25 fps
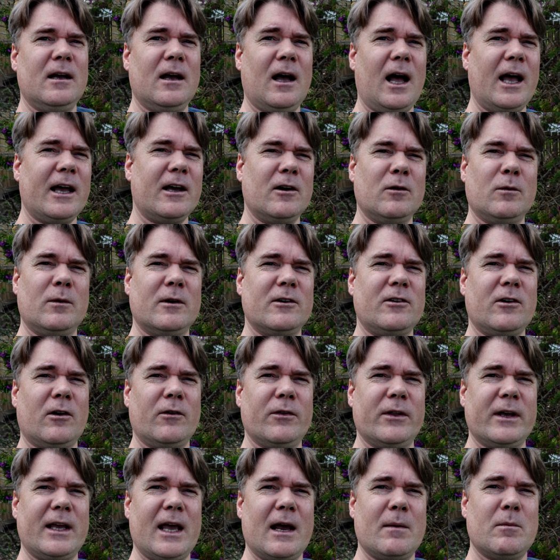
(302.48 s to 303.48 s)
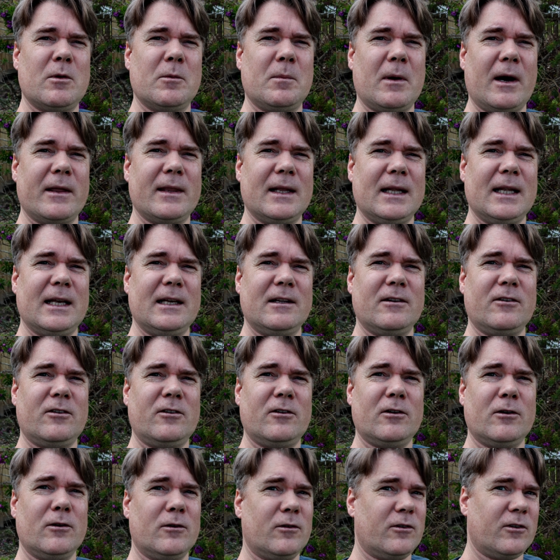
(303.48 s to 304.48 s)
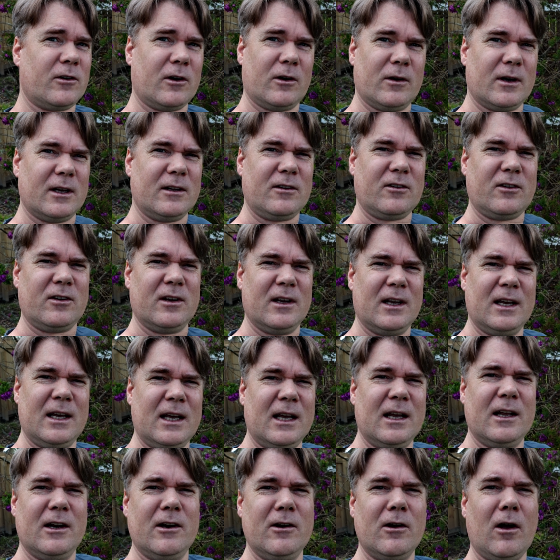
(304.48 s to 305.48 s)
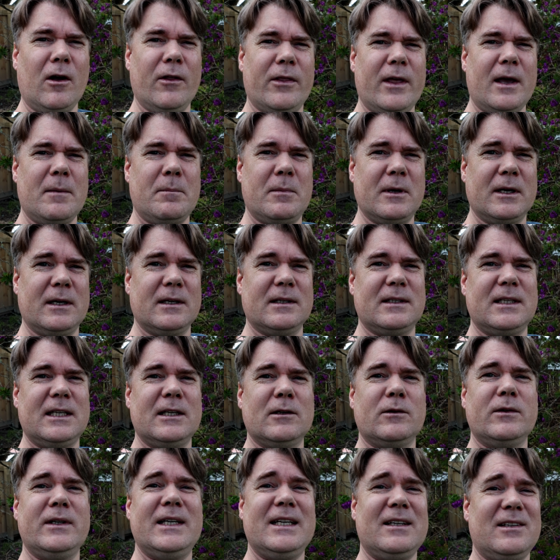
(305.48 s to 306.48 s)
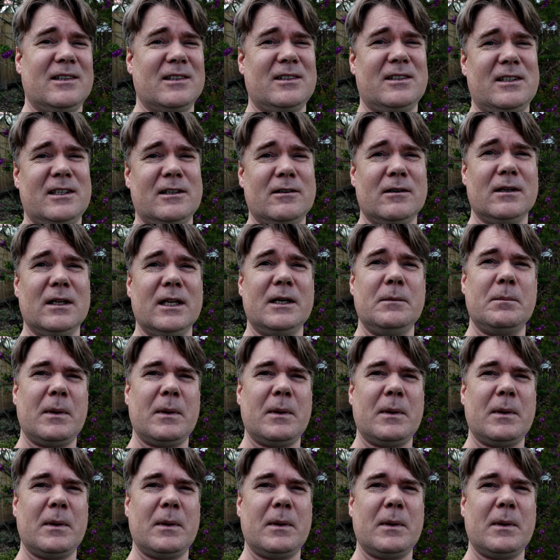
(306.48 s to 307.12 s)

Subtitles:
I can always hold the camera by the lens too, so it's not that big a deal necessarily,